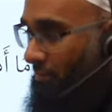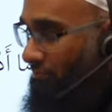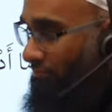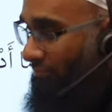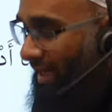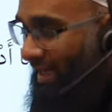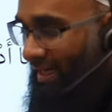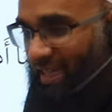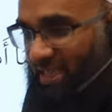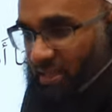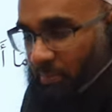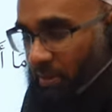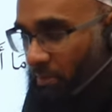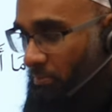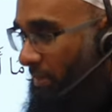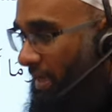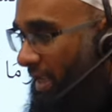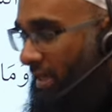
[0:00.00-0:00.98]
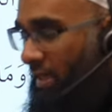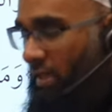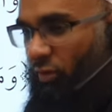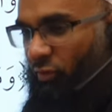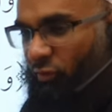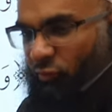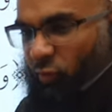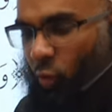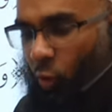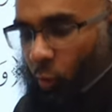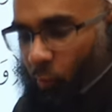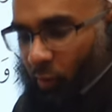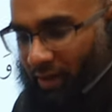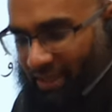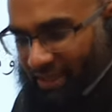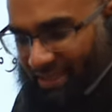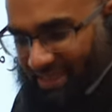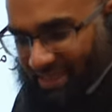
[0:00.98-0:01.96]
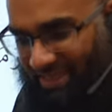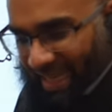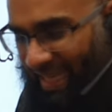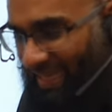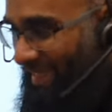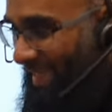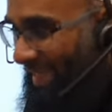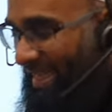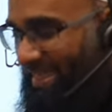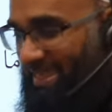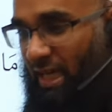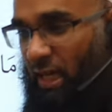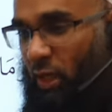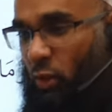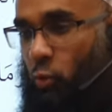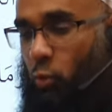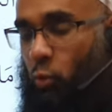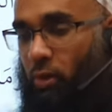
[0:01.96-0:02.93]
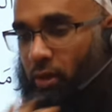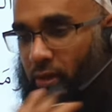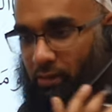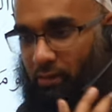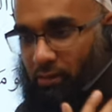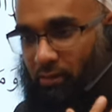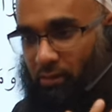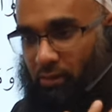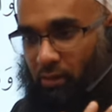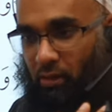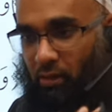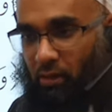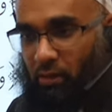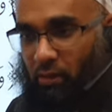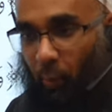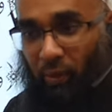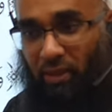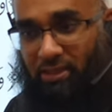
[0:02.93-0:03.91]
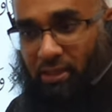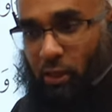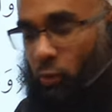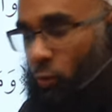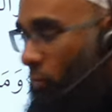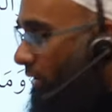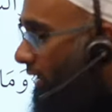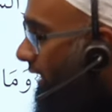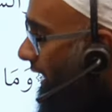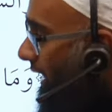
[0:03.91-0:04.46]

Man has been made in a form or in a state that he is halu'. Now what is halu'?